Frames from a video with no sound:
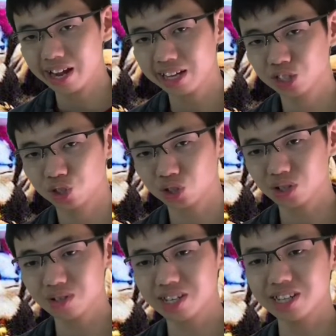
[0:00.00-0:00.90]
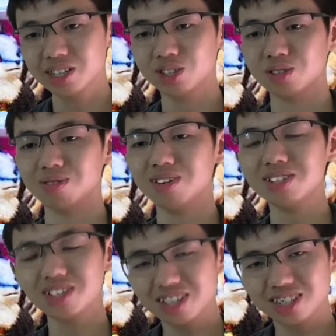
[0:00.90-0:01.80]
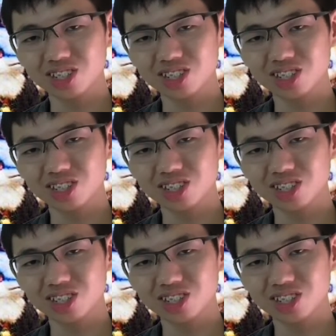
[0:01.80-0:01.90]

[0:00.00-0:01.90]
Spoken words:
on a journey towards an